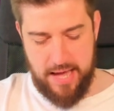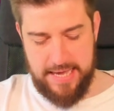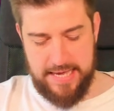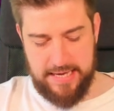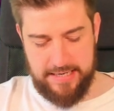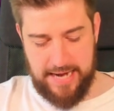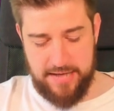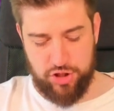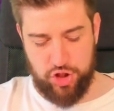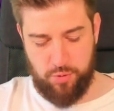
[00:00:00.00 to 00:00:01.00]
He can
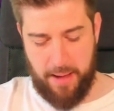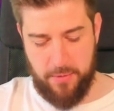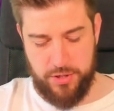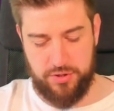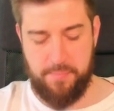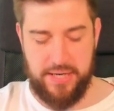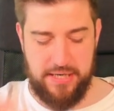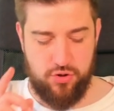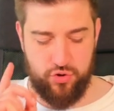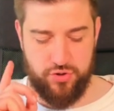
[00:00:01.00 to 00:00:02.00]
cast 2 powers, but
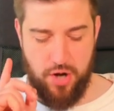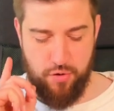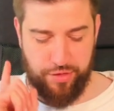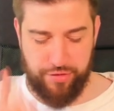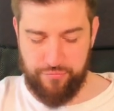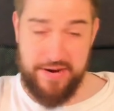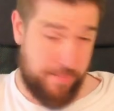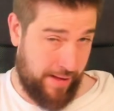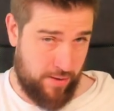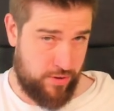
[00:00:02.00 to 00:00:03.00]
he does know
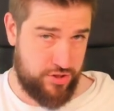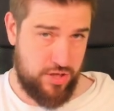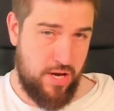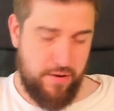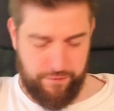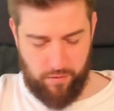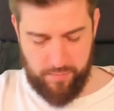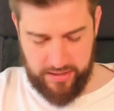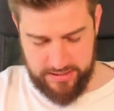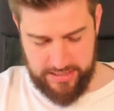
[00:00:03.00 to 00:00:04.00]
3 powers
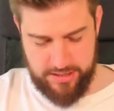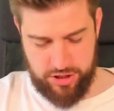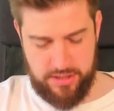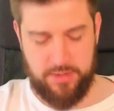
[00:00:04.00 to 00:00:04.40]
from the Contagion